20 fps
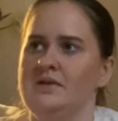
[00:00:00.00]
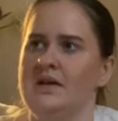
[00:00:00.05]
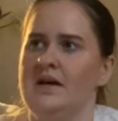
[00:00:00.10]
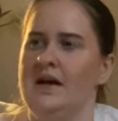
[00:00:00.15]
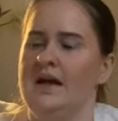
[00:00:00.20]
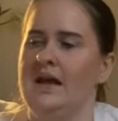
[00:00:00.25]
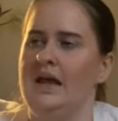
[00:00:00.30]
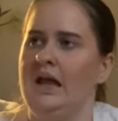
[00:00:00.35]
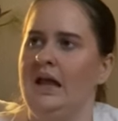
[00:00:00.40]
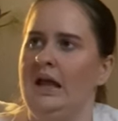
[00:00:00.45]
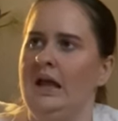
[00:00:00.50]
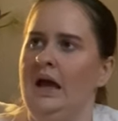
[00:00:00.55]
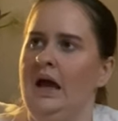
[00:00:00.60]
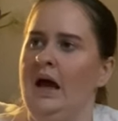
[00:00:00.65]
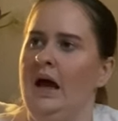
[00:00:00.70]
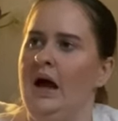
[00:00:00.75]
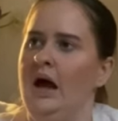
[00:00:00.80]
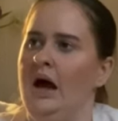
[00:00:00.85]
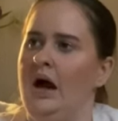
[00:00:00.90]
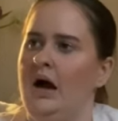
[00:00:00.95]
like,
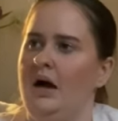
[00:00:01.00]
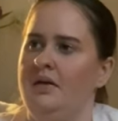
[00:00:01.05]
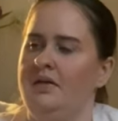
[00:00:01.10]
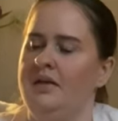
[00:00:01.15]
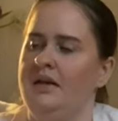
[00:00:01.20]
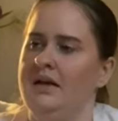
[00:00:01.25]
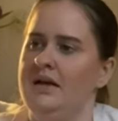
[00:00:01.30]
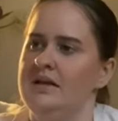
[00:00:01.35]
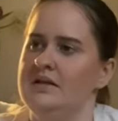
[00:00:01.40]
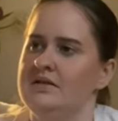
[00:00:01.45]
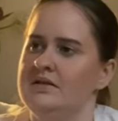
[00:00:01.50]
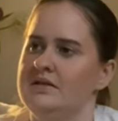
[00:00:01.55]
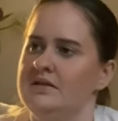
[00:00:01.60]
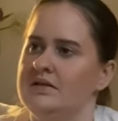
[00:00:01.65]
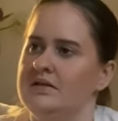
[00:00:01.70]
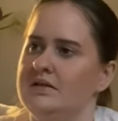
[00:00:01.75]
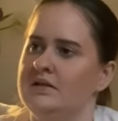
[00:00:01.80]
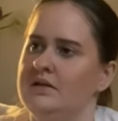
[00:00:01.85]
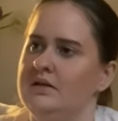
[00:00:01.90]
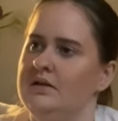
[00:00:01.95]
I think it's
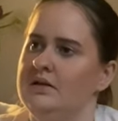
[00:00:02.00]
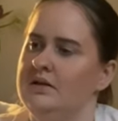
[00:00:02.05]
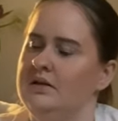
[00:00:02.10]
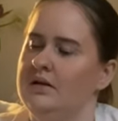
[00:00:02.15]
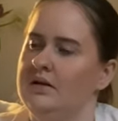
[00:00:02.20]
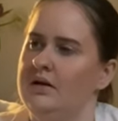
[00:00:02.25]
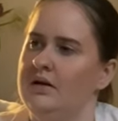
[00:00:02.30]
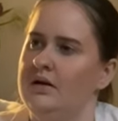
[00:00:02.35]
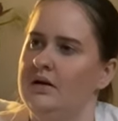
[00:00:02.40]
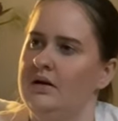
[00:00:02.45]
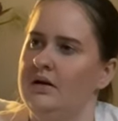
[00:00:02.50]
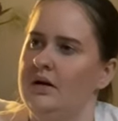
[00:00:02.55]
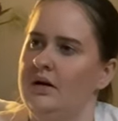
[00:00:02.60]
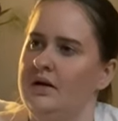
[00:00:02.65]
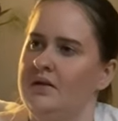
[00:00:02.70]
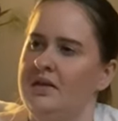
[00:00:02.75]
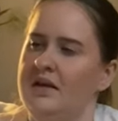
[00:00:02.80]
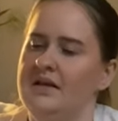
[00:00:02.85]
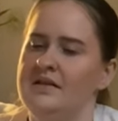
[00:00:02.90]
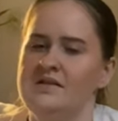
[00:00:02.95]

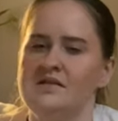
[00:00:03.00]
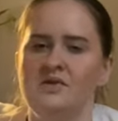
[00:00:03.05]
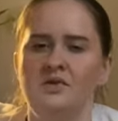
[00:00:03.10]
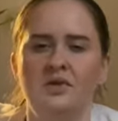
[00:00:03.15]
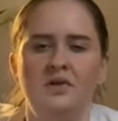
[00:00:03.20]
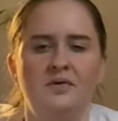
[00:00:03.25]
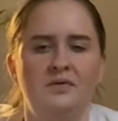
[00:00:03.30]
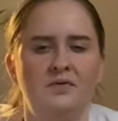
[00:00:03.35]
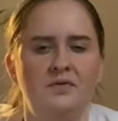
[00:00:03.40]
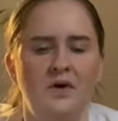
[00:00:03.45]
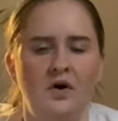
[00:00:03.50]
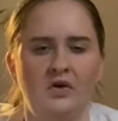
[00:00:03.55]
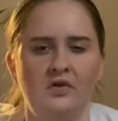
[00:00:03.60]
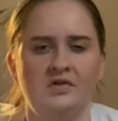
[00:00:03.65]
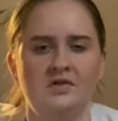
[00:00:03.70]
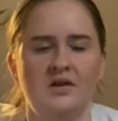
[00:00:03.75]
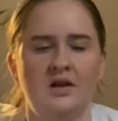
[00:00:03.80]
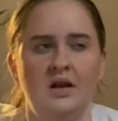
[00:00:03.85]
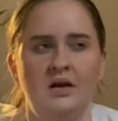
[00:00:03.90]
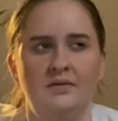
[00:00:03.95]
called The
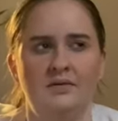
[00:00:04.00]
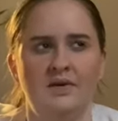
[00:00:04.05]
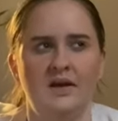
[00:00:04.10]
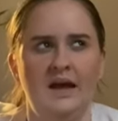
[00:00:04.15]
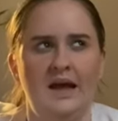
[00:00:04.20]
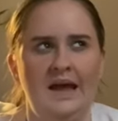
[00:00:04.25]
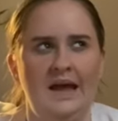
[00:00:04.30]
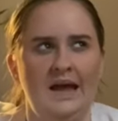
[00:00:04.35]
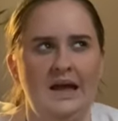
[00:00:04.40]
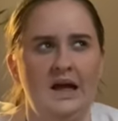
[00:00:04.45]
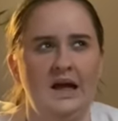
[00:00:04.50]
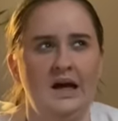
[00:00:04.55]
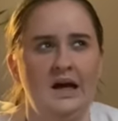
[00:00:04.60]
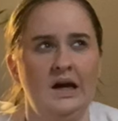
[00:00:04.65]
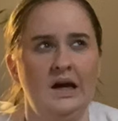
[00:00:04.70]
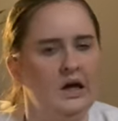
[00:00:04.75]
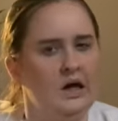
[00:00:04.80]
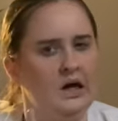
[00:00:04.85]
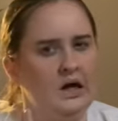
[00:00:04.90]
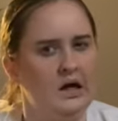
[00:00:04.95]
Foxglove King,
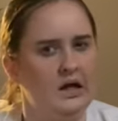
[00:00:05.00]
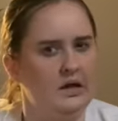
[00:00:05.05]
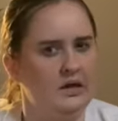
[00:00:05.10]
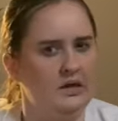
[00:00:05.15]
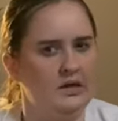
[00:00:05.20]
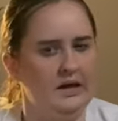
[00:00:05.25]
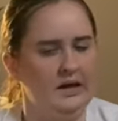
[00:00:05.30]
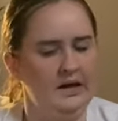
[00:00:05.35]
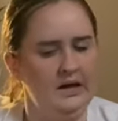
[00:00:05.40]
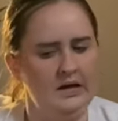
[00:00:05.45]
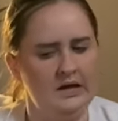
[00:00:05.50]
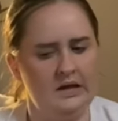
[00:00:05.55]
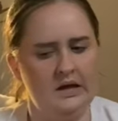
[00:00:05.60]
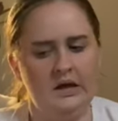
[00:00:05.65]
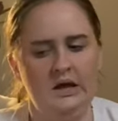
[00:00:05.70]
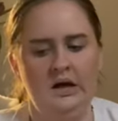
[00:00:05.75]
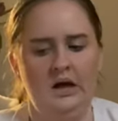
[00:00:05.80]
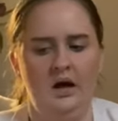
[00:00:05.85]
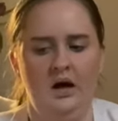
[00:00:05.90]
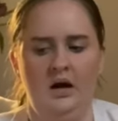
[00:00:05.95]
I think.
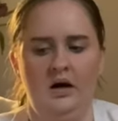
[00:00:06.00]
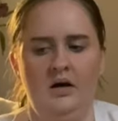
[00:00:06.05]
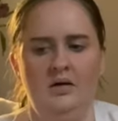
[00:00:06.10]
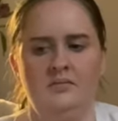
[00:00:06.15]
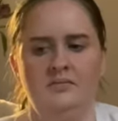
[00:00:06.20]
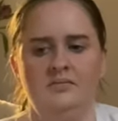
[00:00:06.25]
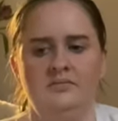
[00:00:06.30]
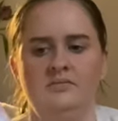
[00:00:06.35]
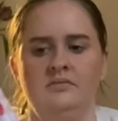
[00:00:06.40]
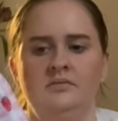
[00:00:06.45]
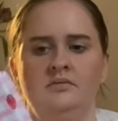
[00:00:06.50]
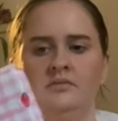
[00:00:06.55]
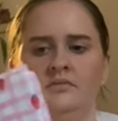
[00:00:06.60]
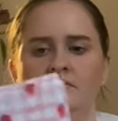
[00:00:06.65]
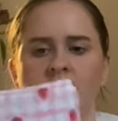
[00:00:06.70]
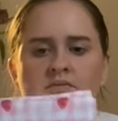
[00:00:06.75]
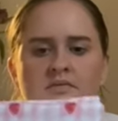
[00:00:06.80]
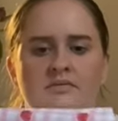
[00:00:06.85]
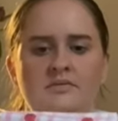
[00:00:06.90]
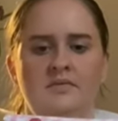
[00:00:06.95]

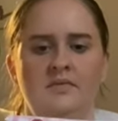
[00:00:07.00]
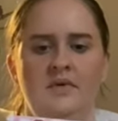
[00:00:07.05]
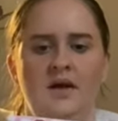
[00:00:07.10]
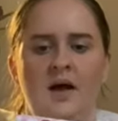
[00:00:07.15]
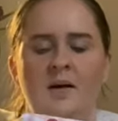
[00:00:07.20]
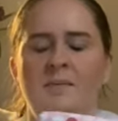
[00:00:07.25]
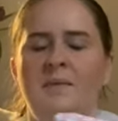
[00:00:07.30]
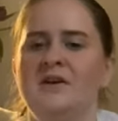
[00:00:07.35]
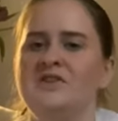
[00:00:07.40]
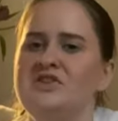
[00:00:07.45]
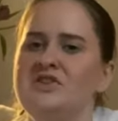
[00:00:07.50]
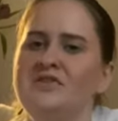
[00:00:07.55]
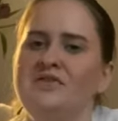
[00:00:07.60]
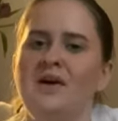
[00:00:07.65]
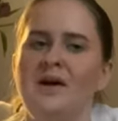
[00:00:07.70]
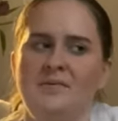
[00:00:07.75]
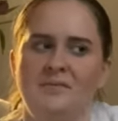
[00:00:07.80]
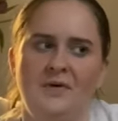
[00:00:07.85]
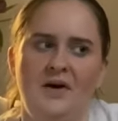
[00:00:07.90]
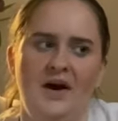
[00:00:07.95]
Imagine if
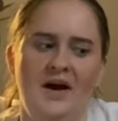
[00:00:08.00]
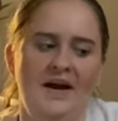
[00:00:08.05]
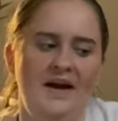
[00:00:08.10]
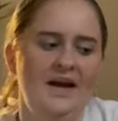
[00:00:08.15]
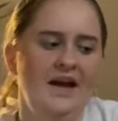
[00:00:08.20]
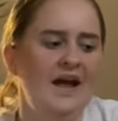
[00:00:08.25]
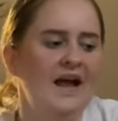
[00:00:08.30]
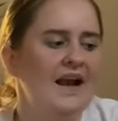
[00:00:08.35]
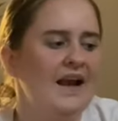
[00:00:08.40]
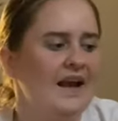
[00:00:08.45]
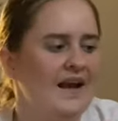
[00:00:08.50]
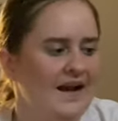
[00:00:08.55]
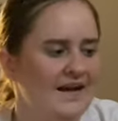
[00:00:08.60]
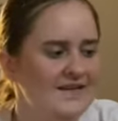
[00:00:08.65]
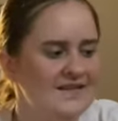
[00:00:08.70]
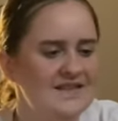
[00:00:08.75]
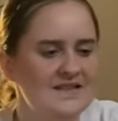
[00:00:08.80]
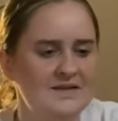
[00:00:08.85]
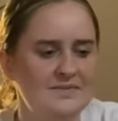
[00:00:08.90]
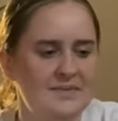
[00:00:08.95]
I'm right.
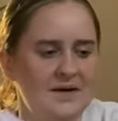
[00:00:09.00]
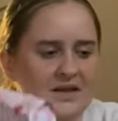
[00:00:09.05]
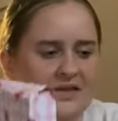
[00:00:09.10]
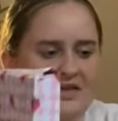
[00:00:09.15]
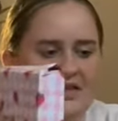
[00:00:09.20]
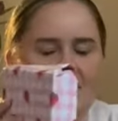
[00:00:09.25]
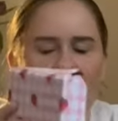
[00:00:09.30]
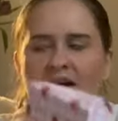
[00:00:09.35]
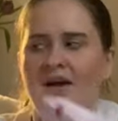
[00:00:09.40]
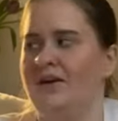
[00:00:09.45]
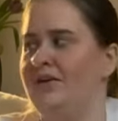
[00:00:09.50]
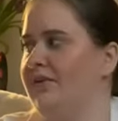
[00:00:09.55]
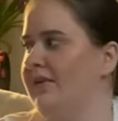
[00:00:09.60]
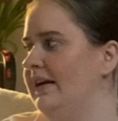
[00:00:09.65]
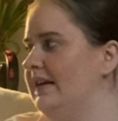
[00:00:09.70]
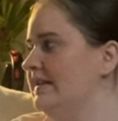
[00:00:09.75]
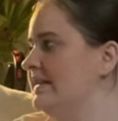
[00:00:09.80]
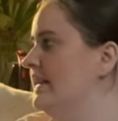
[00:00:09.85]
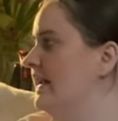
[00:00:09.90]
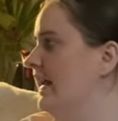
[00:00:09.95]
Last month I
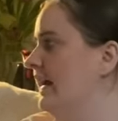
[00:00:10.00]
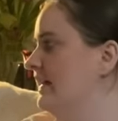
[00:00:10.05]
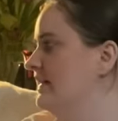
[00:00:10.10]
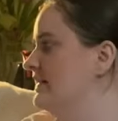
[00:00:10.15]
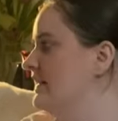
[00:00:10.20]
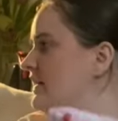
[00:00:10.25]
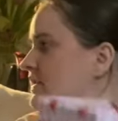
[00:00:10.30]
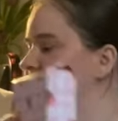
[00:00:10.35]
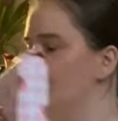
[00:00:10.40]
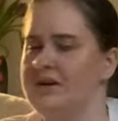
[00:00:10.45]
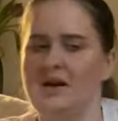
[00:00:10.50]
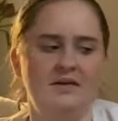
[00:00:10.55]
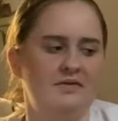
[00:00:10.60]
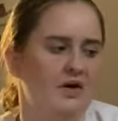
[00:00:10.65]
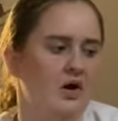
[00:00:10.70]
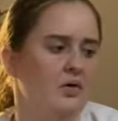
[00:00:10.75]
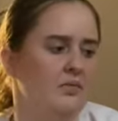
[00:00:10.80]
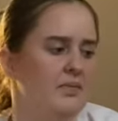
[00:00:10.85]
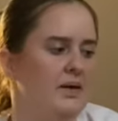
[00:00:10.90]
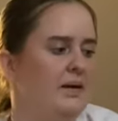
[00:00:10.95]
correctly guessed, I don't have
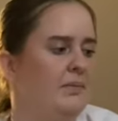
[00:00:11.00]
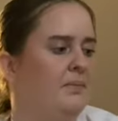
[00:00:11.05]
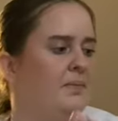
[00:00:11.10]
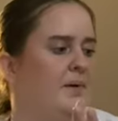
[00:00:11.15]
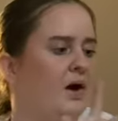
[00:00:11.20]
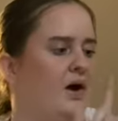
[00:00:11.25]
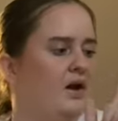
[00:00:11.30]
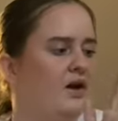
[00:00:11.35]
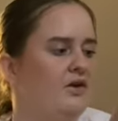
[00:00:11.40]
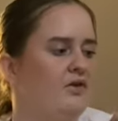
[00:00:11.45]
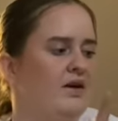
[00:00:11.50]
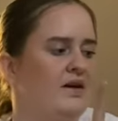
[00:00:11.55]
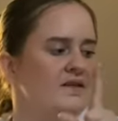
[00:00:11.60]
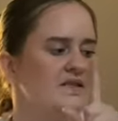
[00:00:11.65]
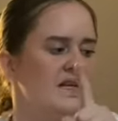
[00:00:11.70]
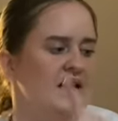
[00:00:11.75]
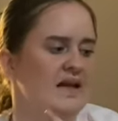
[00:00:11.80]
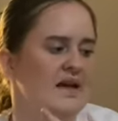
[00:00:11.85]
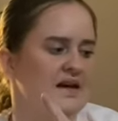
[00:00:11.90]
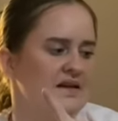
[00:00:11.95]
it on me, but I
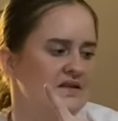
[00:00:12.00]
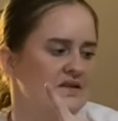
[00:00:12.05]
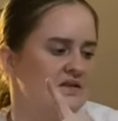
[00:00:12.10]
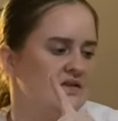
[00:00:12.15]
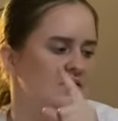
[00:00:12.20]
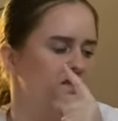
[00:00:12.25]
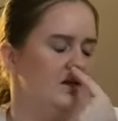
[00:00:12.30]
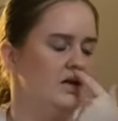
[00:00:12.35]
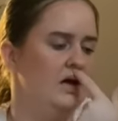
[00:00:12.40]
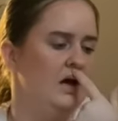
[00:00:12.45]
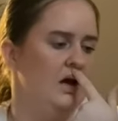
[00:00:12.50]
correctly guessed